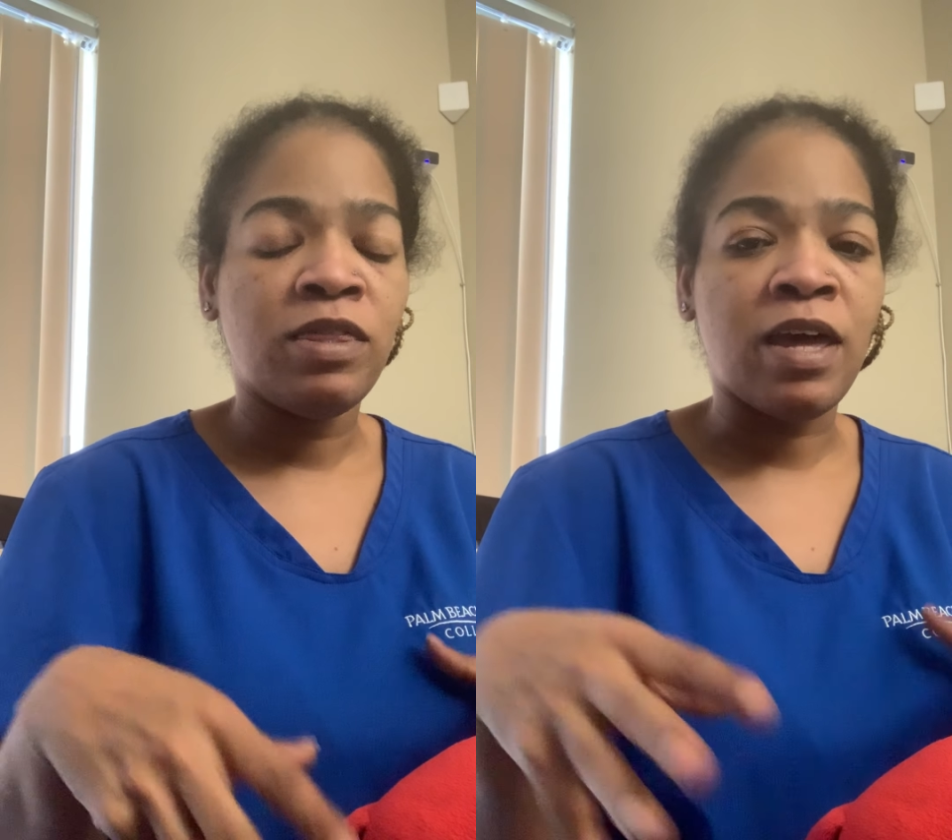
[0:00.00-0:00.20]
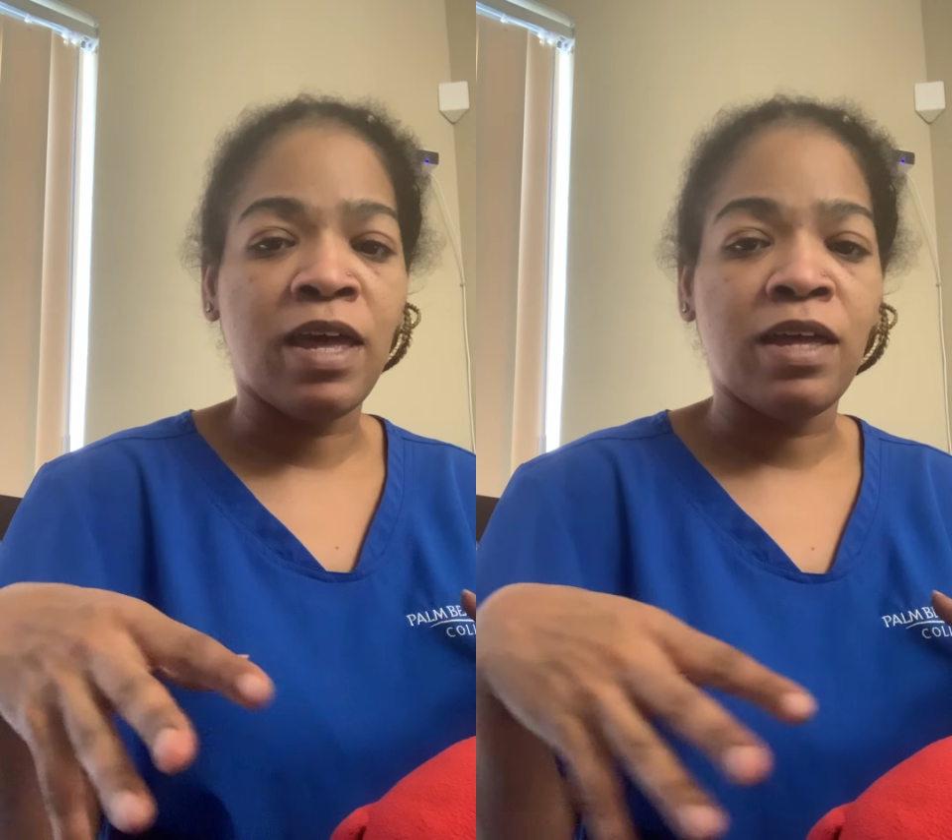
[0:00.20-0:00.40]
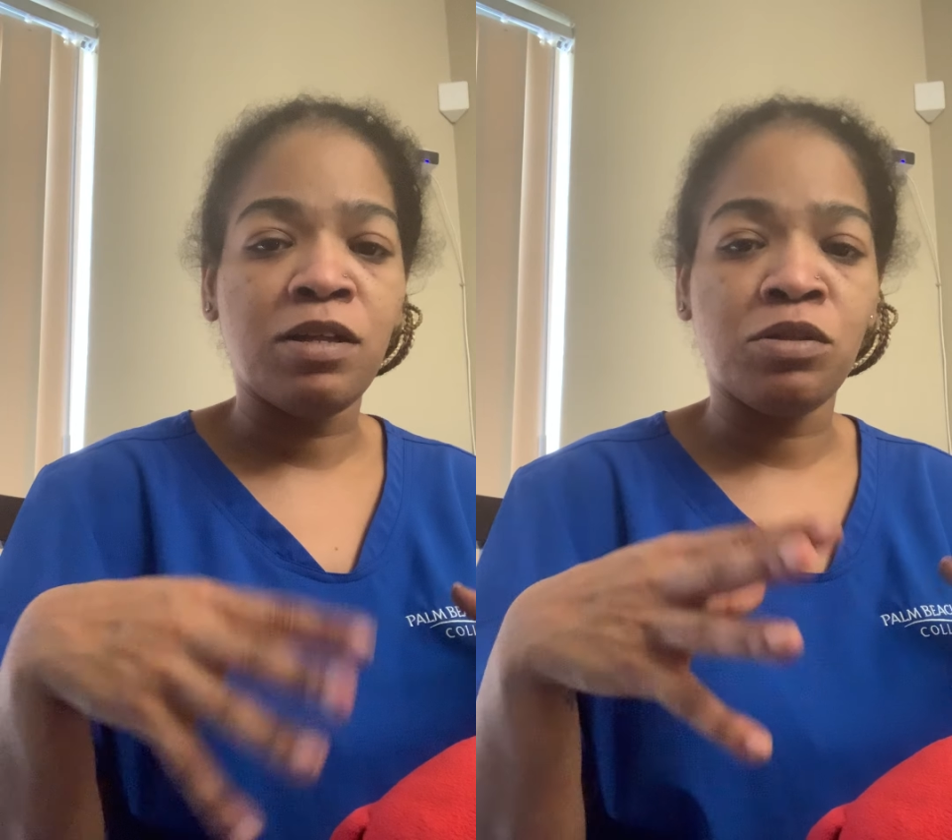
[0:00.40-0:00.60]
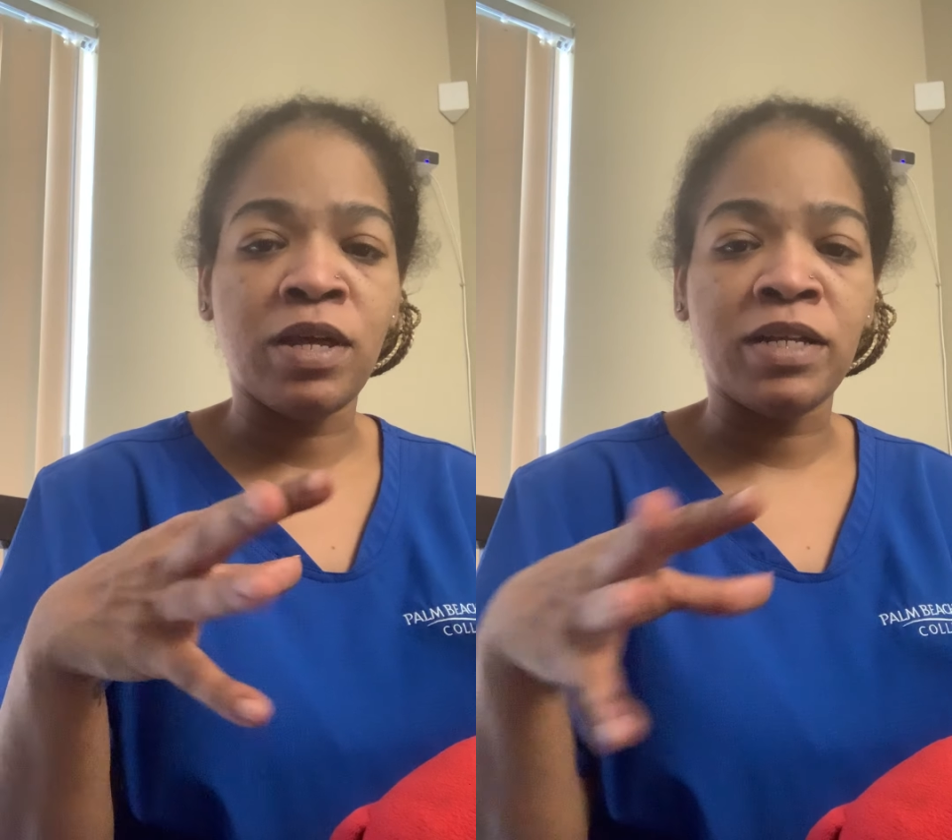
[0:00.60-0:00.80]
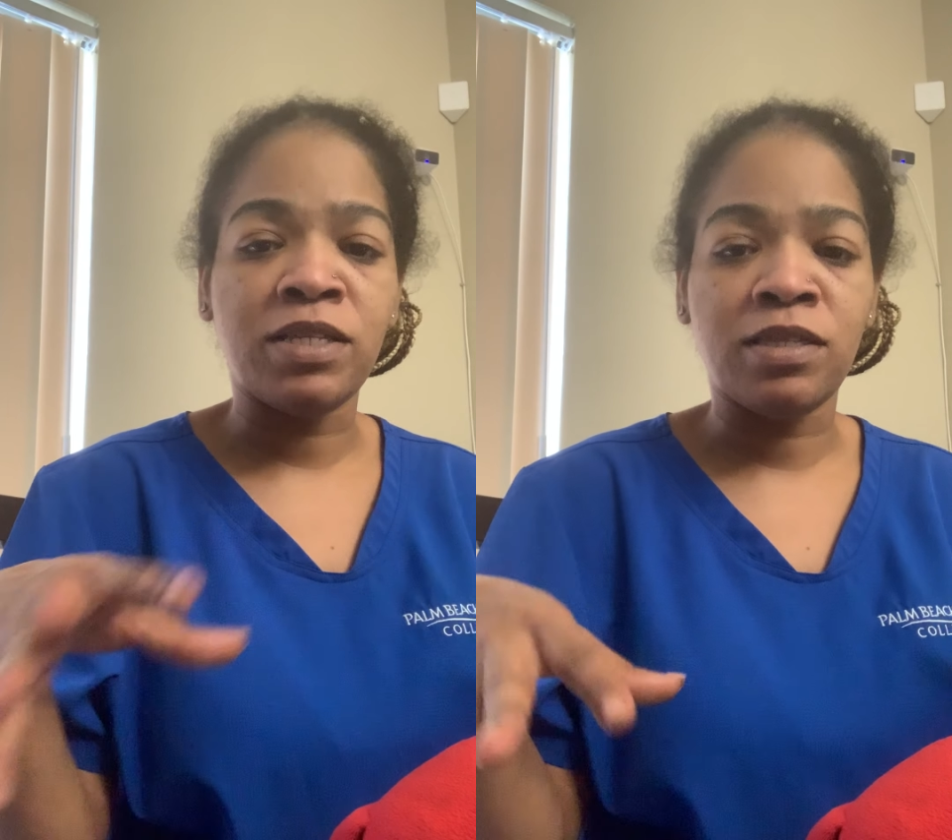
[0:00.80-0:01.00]

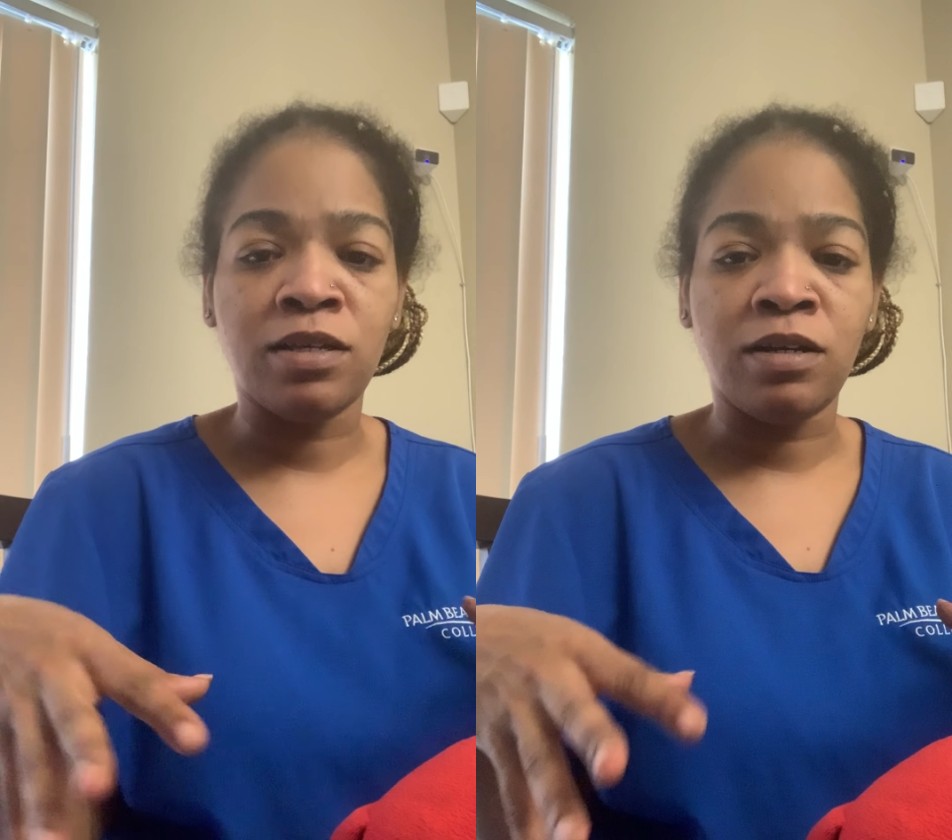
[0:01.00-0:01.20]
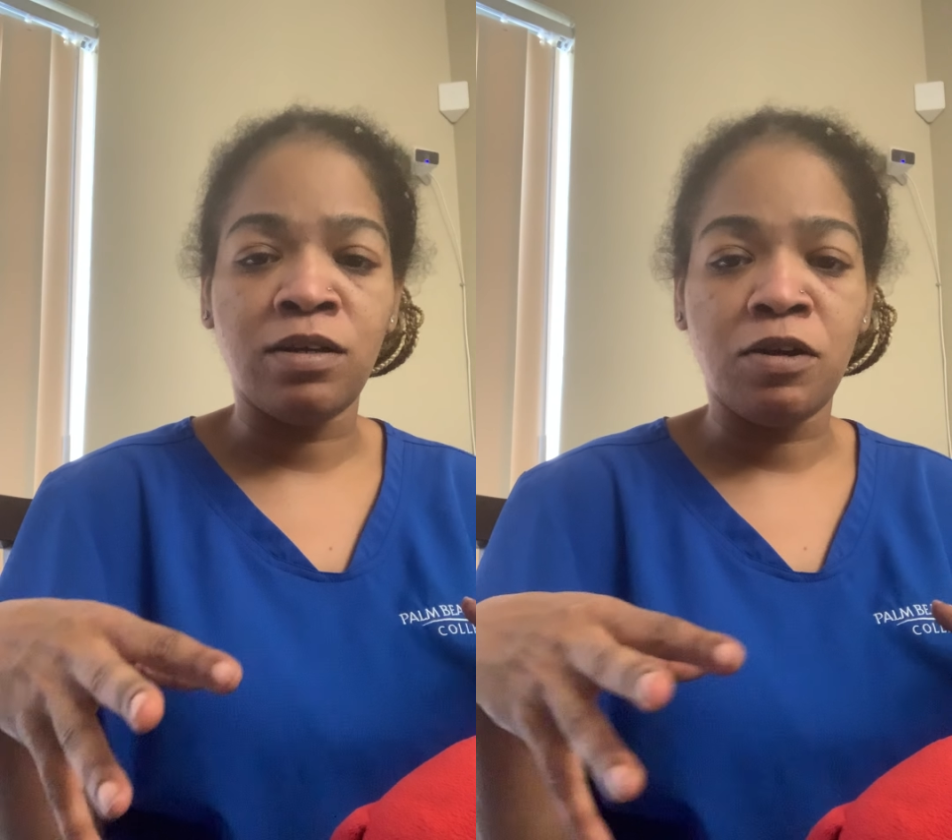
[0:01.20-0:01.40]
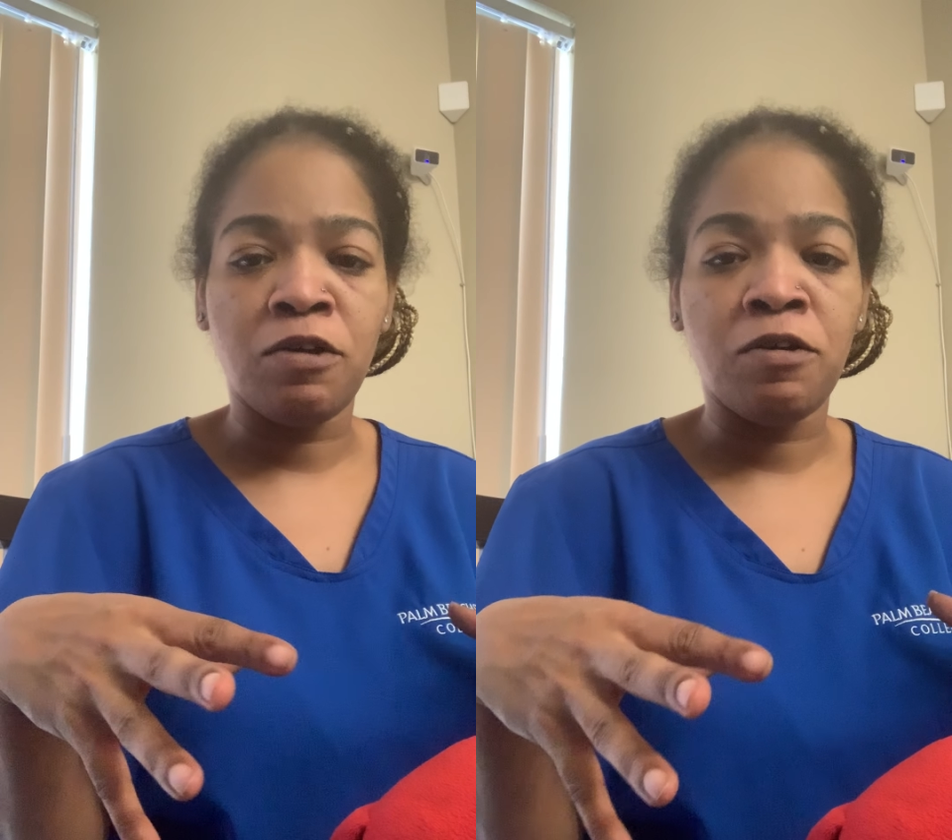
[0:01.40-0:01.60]
that's the